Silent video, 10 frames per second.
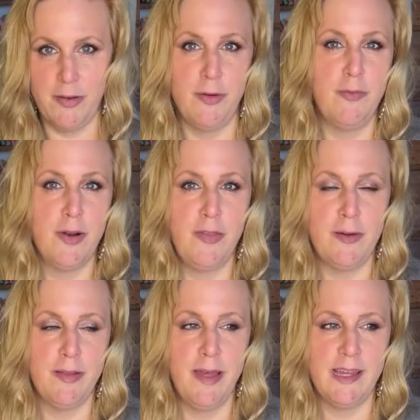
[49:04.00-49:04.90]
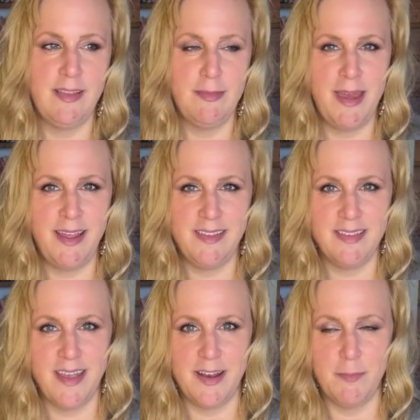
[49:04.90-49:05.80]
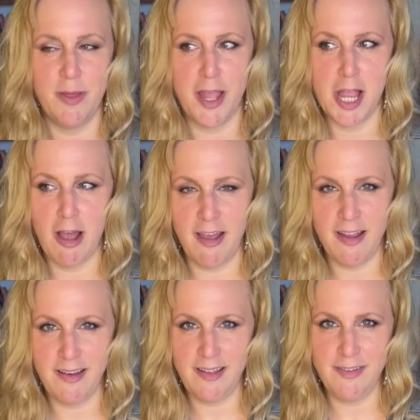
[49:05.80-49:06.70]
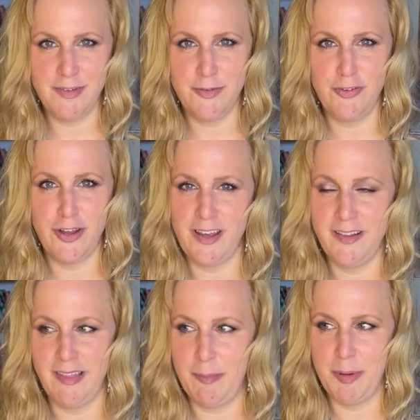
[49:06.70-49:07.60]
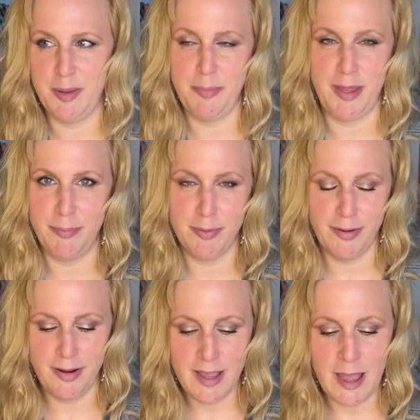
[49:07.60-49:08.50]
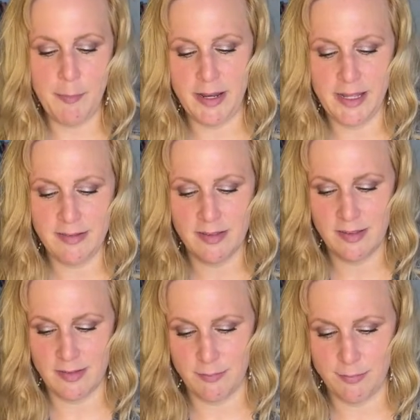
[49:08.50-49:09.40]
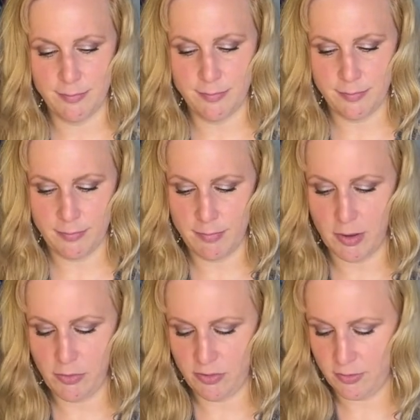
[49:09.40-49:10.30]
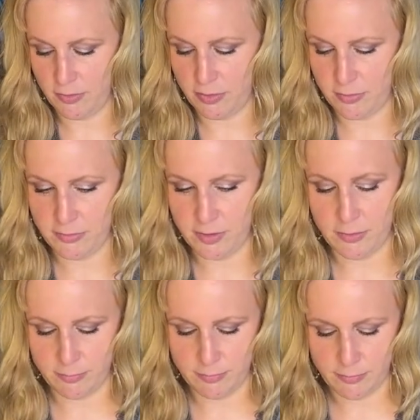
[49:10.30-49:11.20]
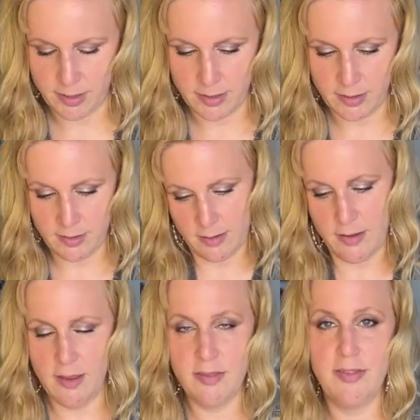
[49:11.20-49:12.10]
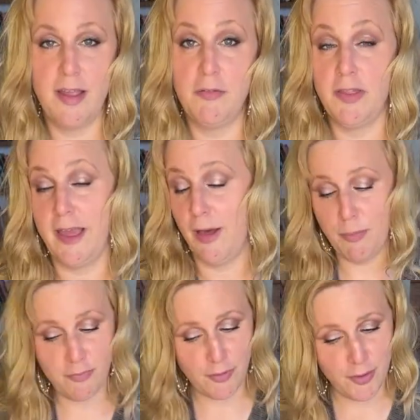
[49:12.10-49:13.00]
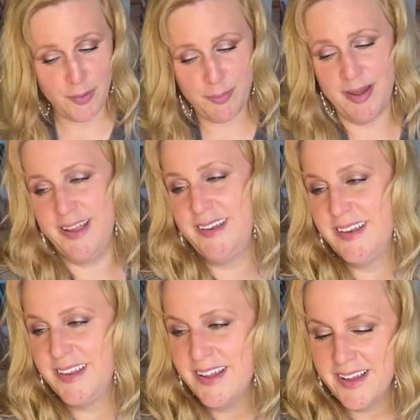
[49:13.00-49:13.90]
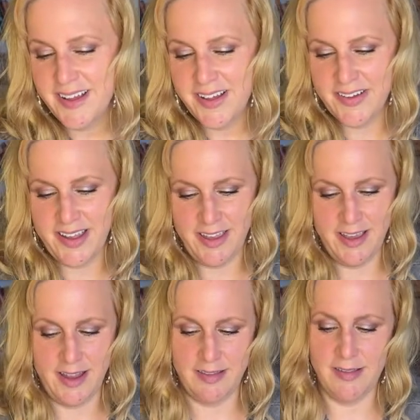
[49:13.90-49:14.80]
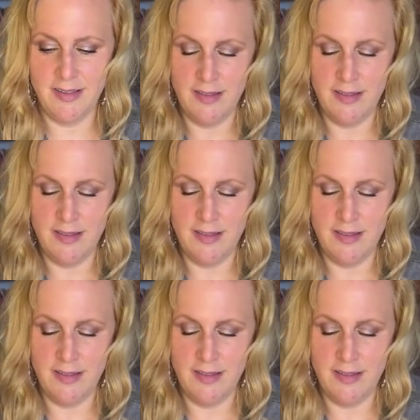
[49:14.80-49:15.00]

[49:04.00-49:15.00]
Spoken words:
it over. They were like, it's matte inside. I'm like, I didn't know shiny laminate paper. I mean, I guess it doesn't melt, so it's not, you know, it's not really helpful. Okay, you guys.